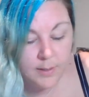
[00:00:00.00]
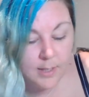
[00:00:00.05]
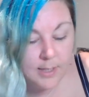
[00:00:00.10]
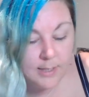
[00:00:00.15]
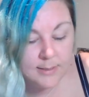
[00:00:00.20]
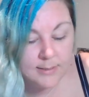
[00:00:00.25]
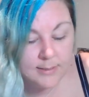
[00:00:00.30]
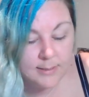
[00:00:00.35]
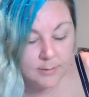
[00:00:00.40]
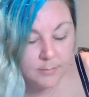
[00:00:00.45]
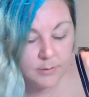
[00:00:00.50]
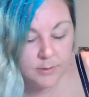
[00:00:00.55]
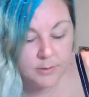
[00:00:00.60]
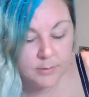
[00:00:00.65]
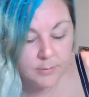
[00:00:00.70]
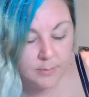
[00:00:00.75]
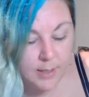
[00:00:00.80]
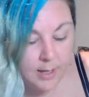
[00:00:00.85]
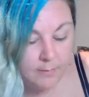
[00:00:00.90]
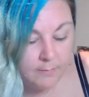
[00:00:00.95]
Let's see, what do
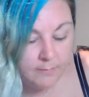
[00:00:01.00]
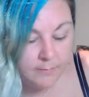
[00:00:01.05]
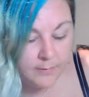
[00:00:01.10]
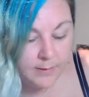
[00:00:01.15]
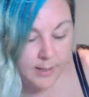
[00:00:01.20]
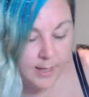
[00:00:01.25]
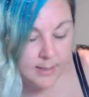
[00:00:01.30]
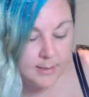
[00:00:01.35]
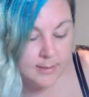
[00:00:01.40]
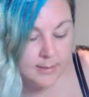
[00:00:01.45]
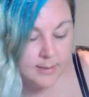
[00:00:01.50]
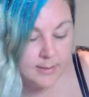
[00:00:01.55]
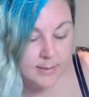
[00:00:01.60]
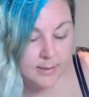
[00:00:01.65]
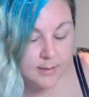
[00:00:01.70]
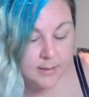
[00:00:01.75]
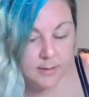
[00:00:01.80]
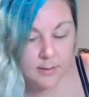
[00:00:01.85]
we have for Cancer?